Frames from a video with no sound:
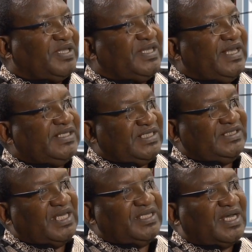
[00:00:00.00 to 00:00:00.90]
by the ANC
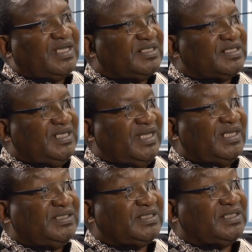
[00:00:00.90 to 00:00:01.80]
inside the country in
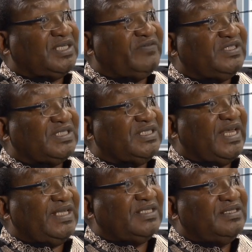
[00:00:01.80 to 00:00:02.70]

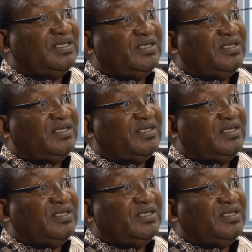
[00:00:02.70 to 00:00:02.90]
1967-68.